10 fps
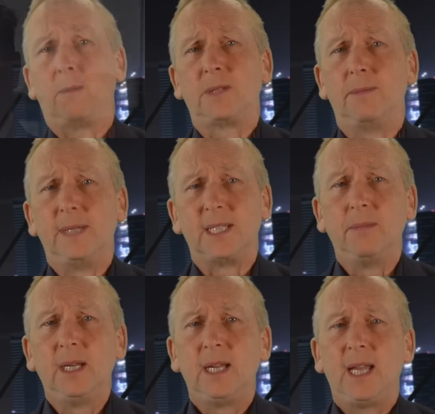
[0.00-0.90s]

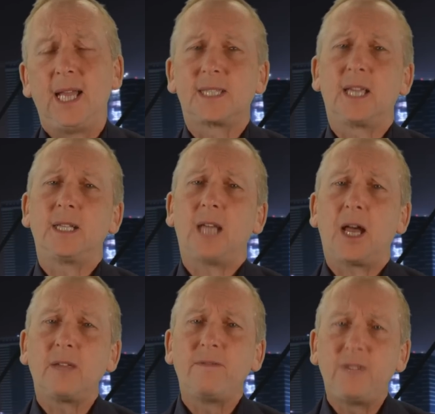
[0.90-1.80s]
optimism, it's that
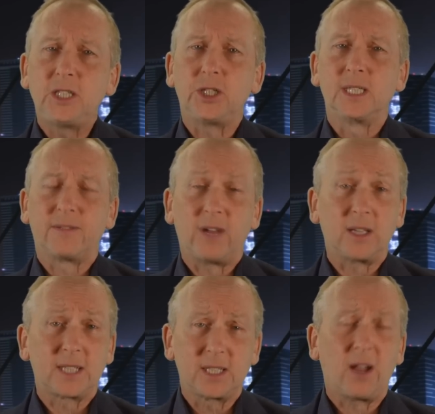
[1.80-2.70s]
other visions of our
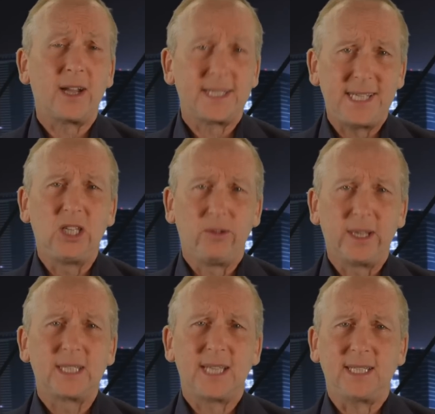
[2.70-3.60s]
society do
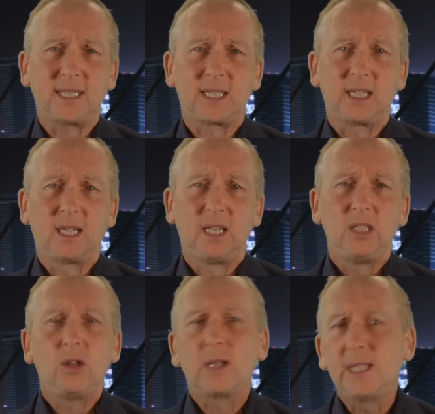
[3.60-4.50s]
exist.
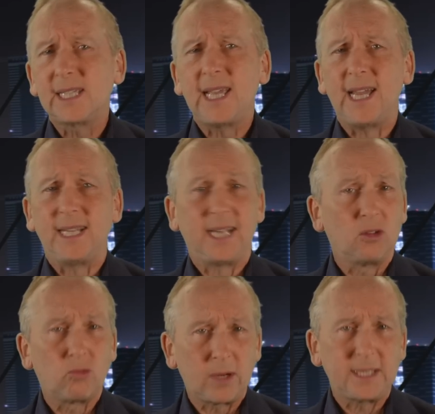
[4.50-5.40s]
You can see it in
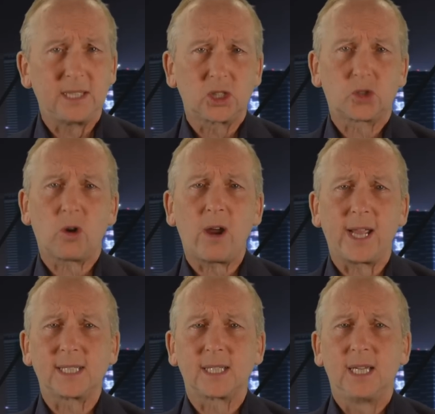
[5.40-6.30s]
the recent
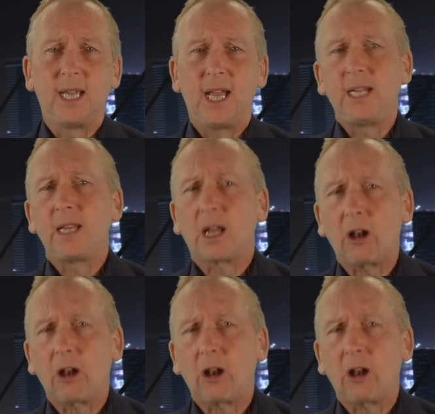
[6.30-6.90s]
strikes, and in the